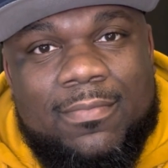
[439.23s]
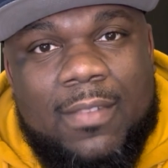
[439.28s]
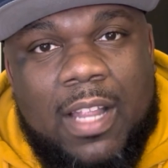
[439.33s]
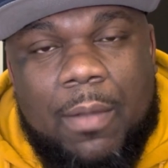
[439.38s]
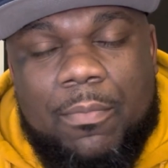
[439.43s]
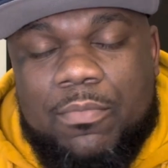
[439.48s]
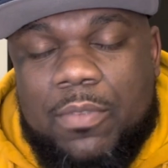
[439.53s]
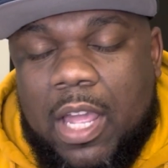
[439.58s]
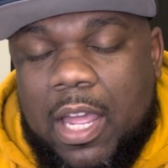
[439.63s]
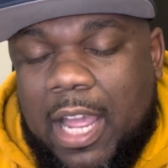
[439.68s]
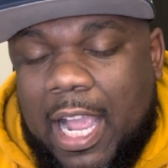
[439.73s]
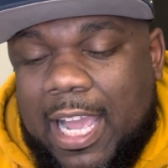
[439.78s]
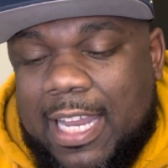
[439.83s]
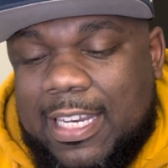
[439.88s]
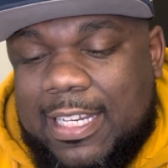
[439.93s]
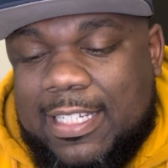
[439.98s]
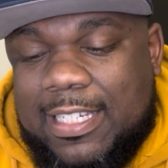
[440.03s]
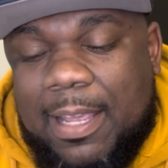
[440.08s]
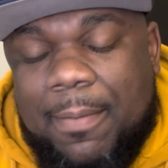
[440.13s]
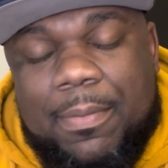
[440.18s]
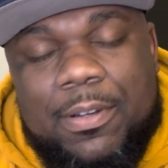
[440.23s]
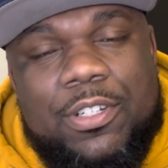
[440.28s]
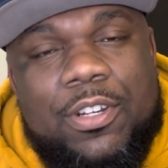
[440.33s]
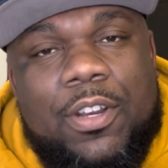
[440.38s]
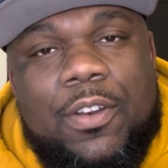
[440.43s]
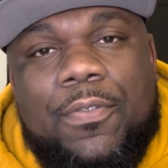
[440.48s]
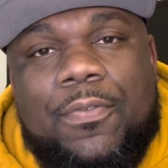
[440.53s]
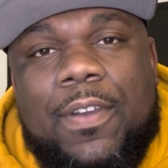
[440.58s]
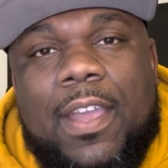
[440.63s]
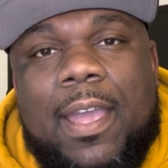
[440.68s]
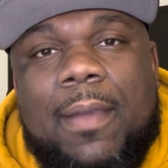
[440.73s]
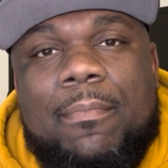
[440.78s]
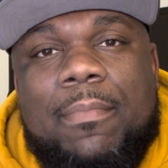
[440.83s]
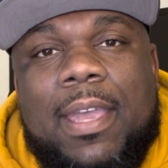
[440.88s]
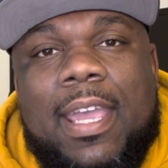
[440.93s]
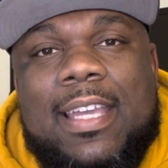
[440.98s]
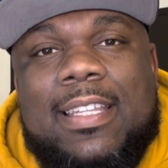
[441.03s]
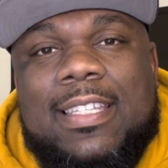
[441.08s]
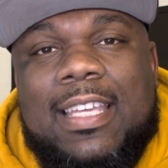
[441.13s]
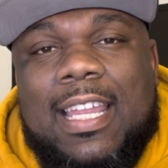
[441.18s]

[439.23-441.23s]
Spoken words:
I got the temperature of the fan base,